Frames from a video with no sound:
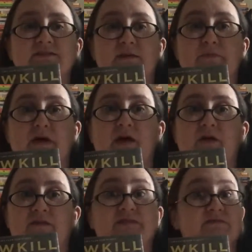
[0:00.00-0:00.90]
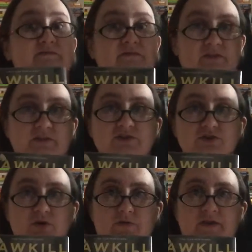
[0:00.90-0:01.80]
about this village
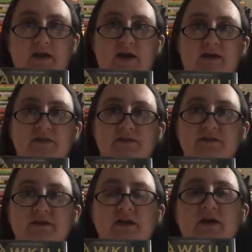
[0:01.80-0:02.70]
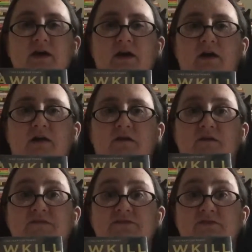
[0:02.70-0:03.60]
on the island
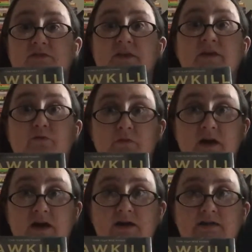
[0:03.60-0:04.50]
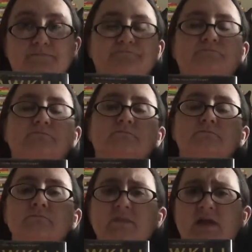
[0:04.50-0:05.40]
of Sawkill Rock.
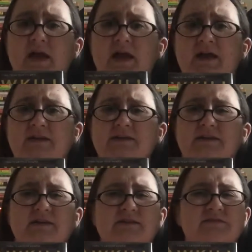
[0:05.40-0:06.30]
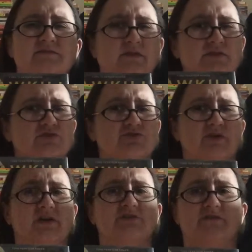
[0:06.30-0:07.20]
And it's a very
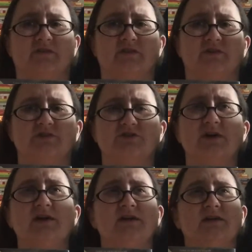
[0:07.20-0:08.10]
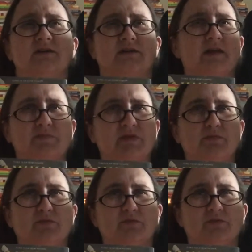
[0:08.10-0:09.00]
strange village. A lot of
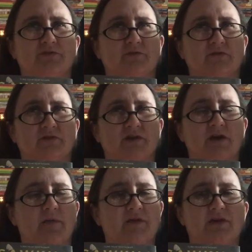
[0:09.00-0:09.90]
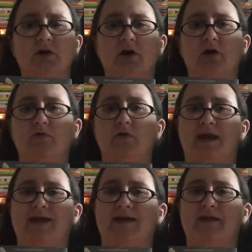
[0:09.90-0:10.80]
people don't really come and go,
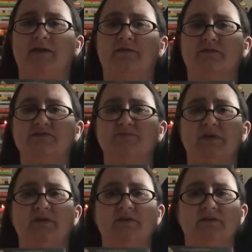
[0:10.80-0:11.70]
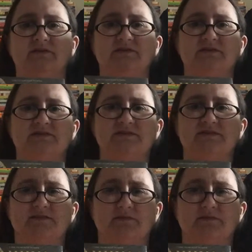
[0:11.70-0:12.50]
and there's been this